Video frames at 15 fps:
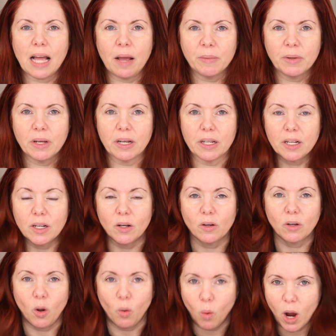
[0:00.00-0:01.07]
I'm going
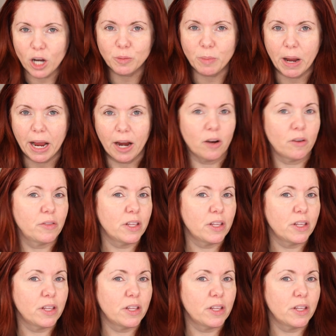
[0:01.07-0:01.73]
to go wash my hair.